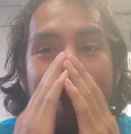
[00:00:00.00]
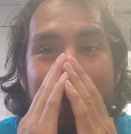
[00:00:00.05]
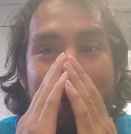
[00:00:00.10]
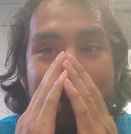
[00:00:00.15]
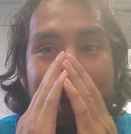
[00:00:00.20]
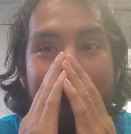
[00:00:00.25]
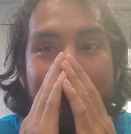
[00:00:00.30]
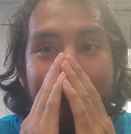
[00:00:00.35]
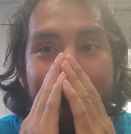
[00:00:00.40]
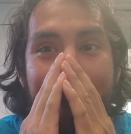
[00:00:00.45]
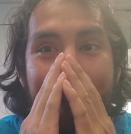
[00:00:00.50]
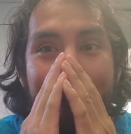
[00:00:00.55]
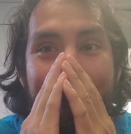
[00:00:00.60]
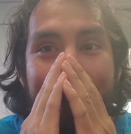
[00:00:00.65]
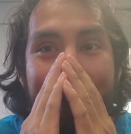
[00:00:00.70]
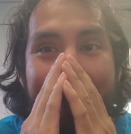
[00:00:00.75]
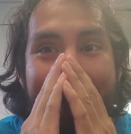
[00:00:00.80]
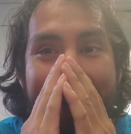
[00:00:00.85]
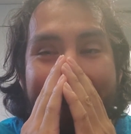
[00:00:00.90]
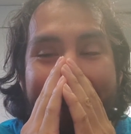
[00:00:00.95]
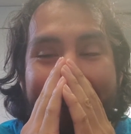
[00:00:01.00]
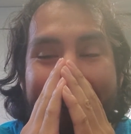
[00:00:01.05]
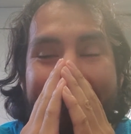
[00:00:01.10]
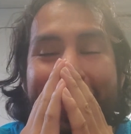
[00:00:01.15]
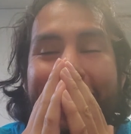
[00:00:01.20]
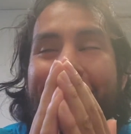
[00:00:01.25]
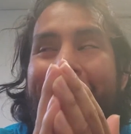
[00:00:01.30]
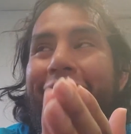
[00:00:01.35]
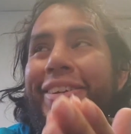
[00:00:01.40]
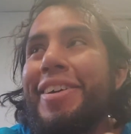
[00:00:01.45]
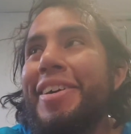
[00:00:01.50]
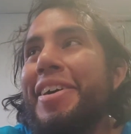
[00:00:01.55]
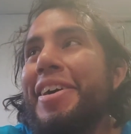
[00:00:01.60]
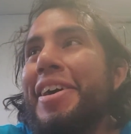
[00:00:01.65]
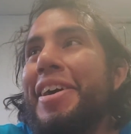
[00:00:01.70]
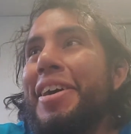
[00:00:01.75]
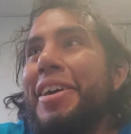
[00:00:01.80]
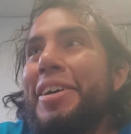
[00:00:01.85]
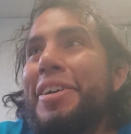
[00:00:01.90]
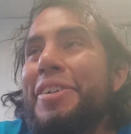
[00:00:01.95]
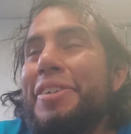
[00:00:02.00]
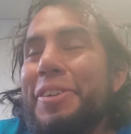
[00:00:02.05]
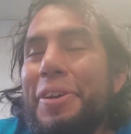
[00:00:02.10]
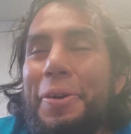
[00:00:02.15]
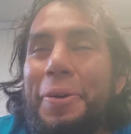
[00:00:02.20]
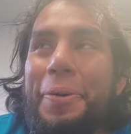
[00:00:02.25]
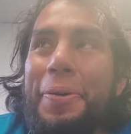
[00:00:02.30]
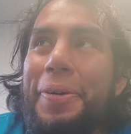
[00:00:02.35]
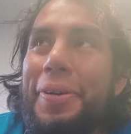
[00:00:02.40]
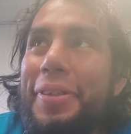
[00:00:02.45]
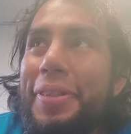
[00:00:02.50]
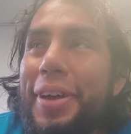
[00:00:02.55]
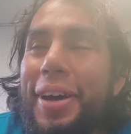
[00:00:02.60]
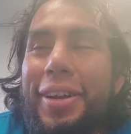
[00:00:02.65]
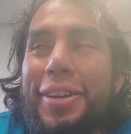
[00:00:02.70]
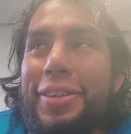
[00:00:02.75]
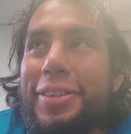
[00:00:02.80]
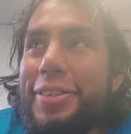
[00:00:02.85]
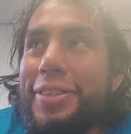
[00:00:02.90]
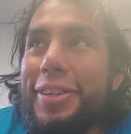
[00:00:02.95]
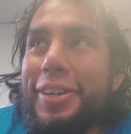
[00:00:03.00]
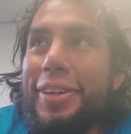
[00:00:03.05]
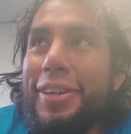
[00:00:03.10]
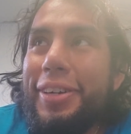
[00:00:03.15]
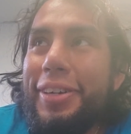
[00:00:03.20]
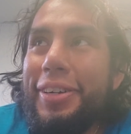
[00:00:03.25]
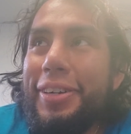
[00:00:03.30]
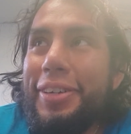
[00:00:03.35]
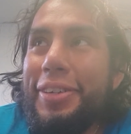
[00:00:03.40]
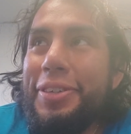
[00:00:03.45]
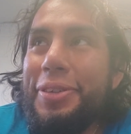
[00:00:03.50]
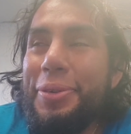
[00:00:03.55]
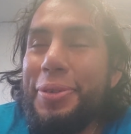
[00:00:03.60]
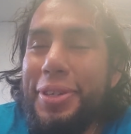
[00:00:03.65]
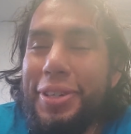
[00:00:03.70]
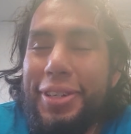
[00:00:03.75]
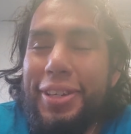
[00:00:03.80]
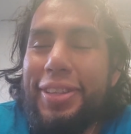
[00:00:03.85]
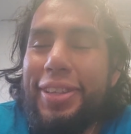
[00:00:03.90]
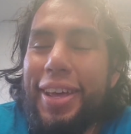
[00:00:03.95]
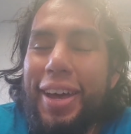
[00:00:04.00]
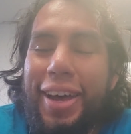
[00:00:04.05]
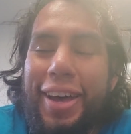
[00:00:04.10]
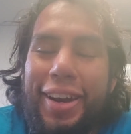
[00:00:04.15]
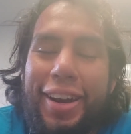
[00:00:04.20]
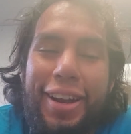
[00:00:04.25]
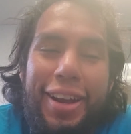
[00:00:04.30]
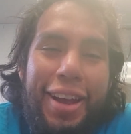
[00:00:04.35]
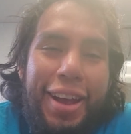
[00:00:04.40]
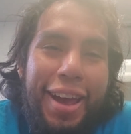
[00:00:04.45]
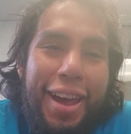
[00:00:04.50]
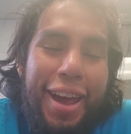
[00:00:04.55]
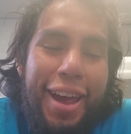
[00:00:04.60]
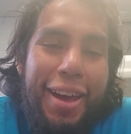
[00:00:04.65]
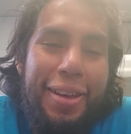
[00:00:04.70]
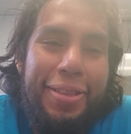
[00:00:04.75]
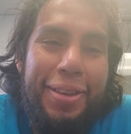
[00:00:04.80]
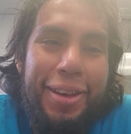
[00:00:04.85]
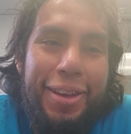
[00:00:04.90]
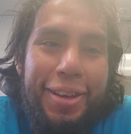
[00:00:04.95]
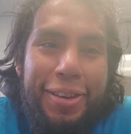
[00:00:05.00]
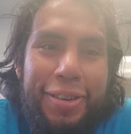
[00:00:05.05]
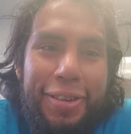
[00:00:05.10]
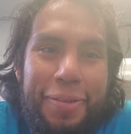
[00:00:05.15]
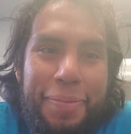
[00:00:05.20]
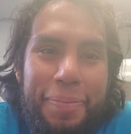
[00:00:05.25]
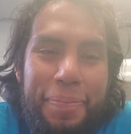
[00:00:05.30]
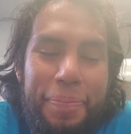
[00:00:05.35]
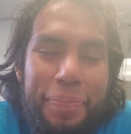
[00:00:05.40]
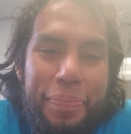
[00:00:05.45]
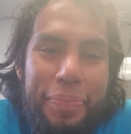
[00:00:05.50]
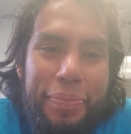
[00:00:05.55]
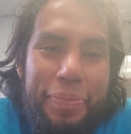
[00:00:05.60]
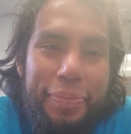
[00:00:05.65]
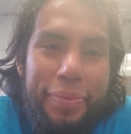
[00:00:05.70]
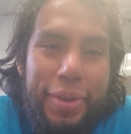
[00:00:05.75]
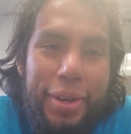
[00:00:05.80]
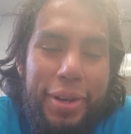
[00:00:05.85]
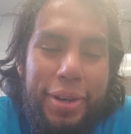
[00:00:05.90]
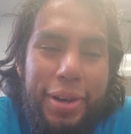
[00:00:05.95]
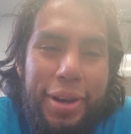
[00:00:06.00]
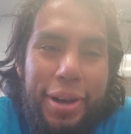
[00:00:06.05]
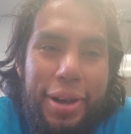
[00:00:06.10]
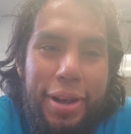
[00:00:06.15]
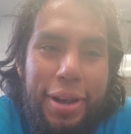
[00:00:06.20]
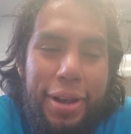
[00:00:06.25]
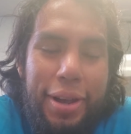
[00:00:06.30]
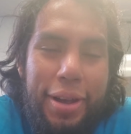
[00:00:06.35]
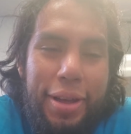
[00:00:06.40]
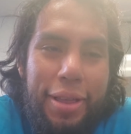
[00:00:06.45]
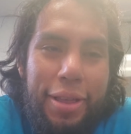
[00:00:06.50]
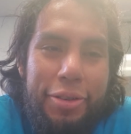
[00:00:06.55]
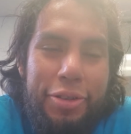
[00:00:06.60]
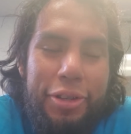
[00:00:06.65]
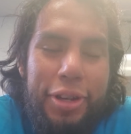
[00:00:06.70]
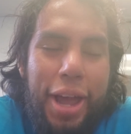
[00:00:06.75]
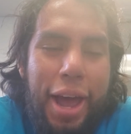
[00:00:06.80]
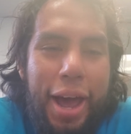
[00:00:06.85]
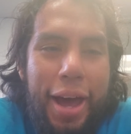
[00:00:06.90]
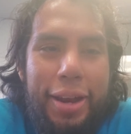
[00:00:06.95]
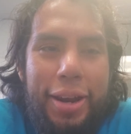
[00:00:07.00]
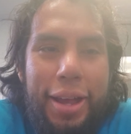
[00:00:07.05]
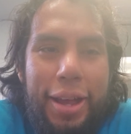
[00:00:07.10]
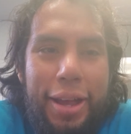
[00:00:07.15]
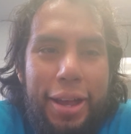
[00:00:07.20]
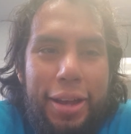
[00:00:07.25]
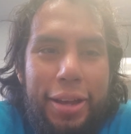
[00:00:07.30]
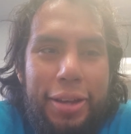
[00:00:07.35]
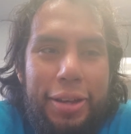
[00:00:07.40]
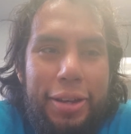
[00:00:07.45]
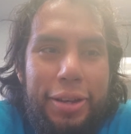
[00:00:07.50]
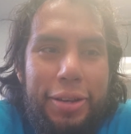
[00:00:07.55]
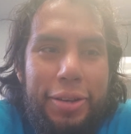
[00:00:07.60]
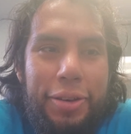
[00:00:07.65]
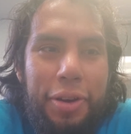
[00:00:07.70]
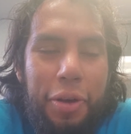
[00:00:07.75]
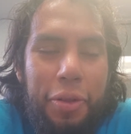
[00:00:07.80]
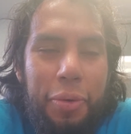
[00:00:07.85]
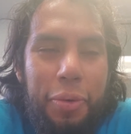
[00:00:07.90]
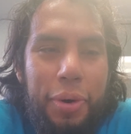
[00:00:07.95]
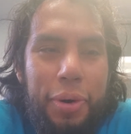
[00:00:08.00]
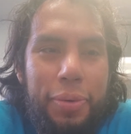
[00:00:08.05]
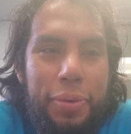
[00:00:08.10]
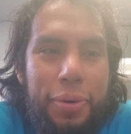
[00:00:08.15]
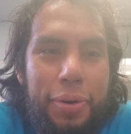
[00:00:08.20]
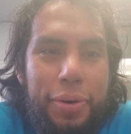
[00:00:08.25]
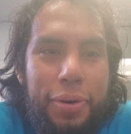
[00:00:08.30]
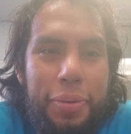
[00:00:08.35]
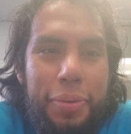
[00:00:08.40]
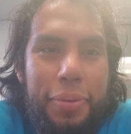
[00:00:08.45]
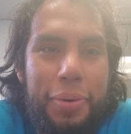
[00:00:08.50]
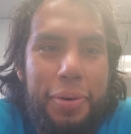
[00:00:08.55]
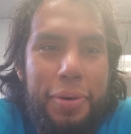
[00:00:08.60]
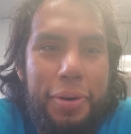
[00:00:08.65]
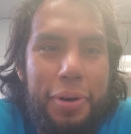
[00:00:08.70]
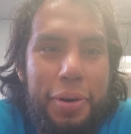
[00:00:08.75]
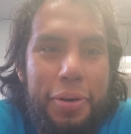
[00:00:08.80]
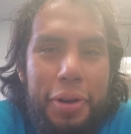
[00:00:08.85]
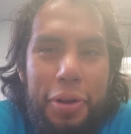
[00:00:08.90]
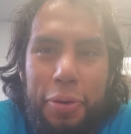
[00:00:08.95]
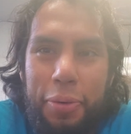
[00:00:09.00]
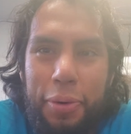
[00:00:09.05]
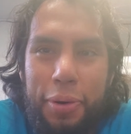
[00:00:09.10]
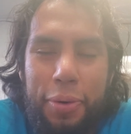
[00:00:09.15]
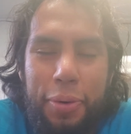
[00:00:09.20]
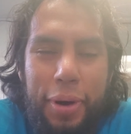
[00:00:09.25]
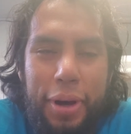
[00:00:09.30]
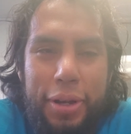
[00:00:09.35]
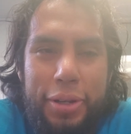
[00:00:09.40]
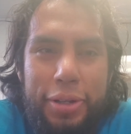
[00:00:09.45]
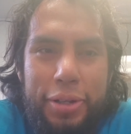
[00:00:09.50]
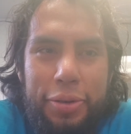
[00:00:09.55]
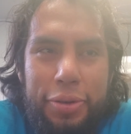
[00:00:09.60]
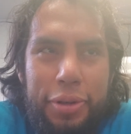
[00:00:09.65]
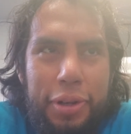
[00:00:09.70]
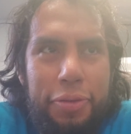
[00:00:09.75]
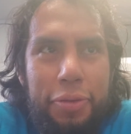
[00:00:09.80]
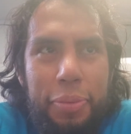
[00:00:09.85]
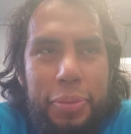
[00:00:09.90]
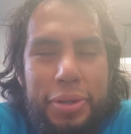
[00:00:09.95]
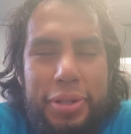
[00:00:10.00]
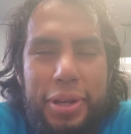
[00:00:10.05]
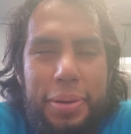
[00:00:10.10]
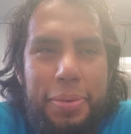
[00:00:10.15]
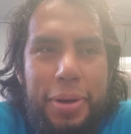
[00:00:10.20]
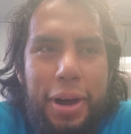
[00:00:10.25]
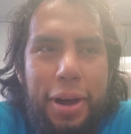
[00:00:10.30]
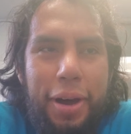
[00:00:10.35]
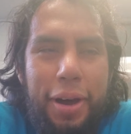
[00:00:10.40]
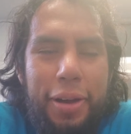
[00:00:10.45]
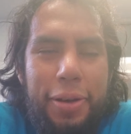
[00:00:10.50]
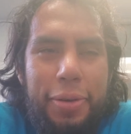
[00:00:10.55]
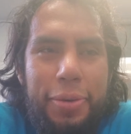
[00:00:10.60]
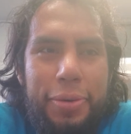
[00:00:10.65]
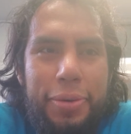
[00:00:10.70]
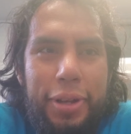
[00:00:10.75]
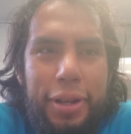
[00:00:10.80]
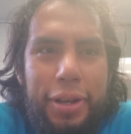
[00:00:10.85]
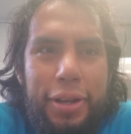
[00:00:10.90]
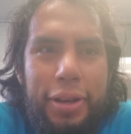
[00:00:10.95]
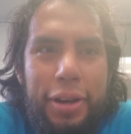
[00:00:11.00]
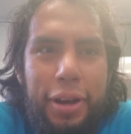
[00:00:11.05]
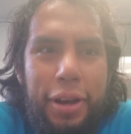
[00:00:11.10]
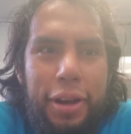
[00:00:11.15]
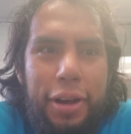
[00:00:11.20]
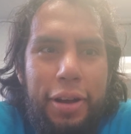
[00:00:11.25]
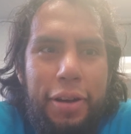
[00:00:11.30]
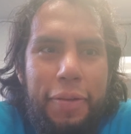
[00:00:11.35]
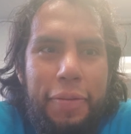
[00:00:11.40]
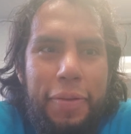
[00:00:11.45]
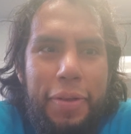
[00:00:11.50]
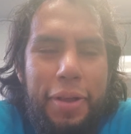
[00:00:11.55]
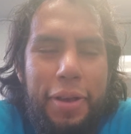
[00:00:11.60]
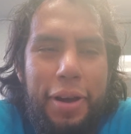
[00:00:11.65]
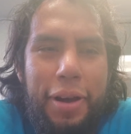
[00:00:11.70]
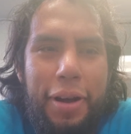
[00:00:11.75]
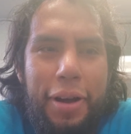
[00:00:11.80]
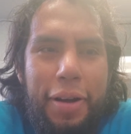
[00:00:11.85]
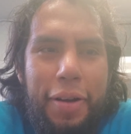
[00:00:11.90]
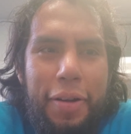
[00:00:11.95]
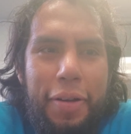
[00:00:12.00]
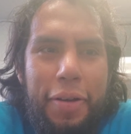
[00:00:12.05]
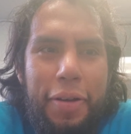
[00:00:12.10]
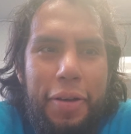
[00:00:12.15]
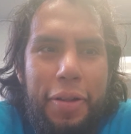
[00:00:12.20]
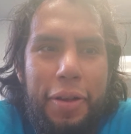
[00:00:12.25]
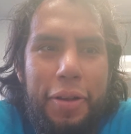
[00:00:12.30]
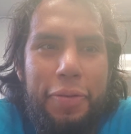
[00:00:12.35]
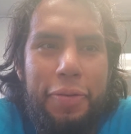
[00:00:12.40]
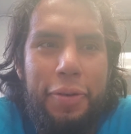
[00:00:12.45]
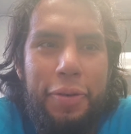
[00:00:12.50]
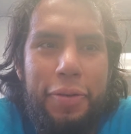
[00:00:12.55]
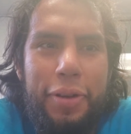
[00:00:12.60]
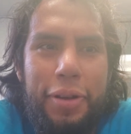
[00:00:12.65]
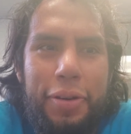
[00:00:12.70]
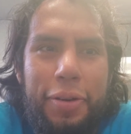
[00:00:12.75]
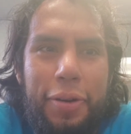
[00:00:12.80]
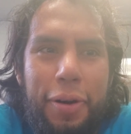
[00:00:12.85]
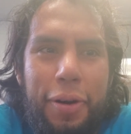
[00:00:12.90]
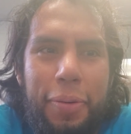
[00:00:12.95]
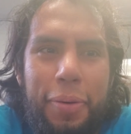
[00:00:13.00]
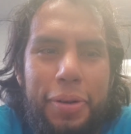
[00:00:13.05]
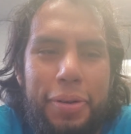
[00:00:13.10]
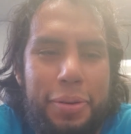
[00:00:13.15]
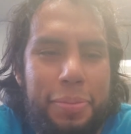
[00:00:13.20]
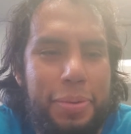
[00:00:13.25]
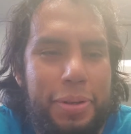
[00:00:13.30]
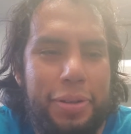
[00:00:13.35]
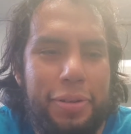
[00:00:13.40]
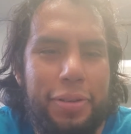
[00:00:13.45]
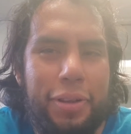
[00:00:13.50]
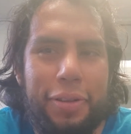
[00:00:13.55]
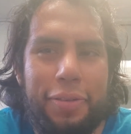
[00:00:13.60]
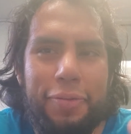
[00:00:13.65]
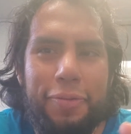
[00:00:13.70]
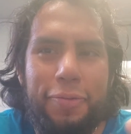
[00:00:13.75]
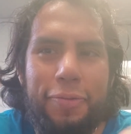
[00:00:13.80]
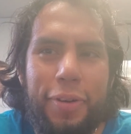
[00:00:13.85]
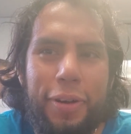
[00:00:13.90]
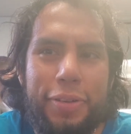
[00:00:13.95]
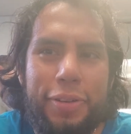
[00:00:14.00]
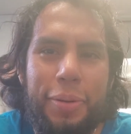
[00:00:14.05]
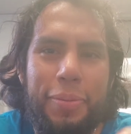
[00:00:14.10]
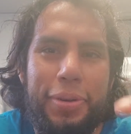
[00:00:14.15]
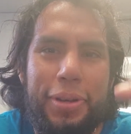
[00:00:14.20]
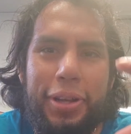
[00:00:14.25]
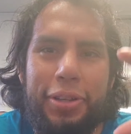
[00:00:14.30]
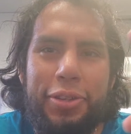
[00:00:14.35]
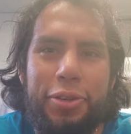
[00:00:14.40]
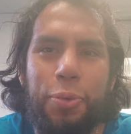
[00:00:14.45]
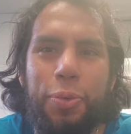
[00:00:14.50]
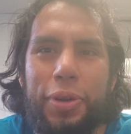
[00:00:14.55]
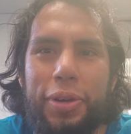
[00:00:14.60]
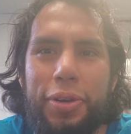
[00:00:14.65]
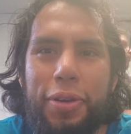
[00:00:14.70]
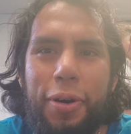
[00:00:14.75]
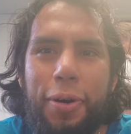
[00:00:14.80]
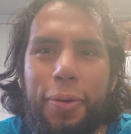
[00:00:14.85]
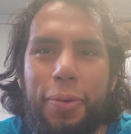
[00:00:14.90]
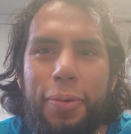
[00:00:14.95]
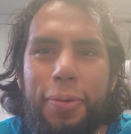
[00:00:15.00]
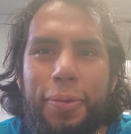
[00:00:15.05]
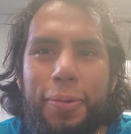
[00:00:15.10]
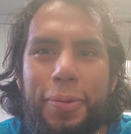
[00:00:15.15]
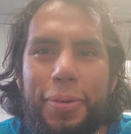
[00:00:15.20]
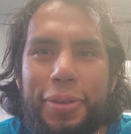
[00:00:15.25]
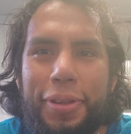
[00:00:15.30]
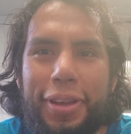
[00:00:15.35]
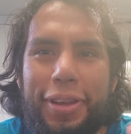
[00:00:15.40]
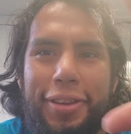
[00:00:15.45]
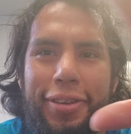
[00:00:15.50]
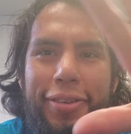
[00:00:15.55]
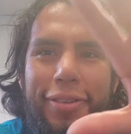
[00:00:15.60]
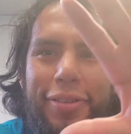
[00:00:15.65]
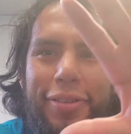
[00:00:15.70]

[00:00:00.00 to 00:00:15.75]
It was like, oh my goodness. So that is uh, so she did that, and then she had a another one where, where another request. It was like from the same guy who's like like if we were getting a car, I want you to be like fucked up against the window with like,